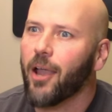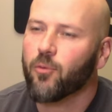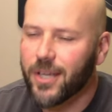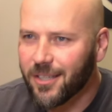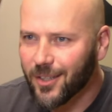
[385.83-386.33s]
I
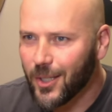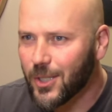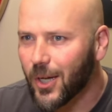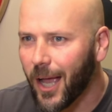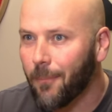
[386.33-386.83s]
recently
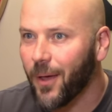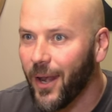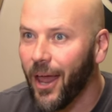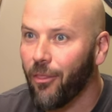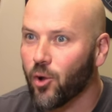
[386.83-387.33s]
took up
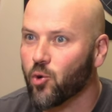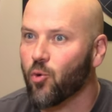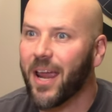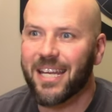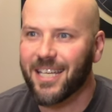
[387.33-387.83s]
another
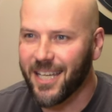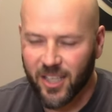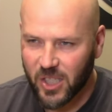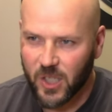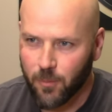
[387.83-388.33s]
great
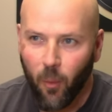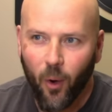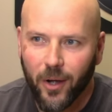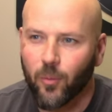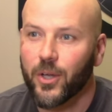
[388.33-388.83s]
disc
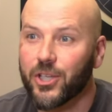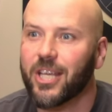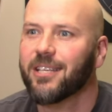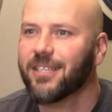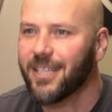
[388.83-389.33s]
sport, which
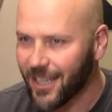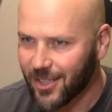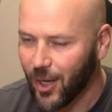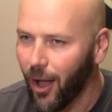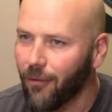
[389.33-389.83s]
is
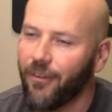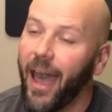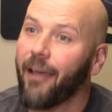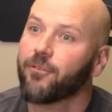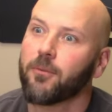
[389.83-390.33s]
disc golf,
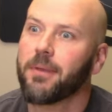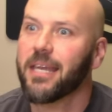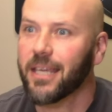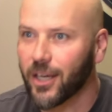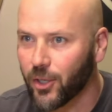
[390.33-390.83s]
after
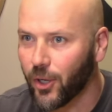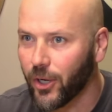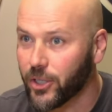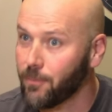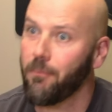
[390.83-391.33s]
being
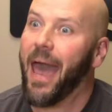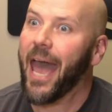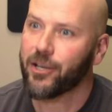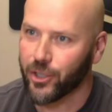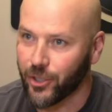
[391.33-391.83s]
encouraged,
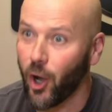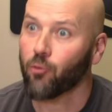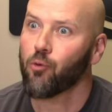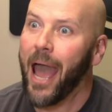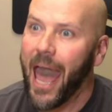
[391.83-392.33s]
badgered,
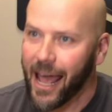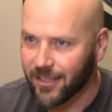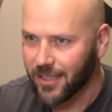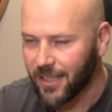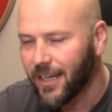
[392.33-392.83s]

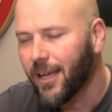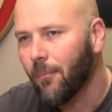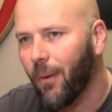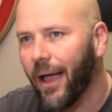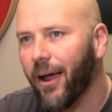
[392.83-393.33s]
harassed
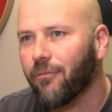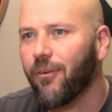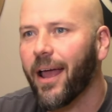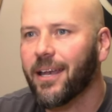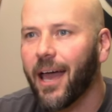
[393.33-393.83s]
by our
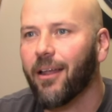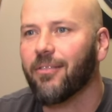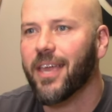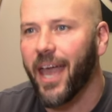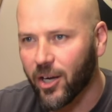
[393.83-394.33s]
friend down at
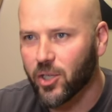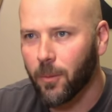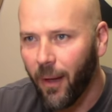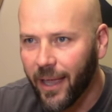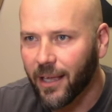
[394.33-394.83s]
the Extra
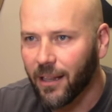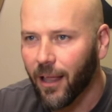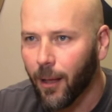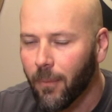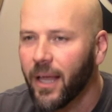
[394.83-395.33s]
Pint
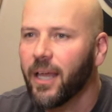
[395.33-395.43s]
Club,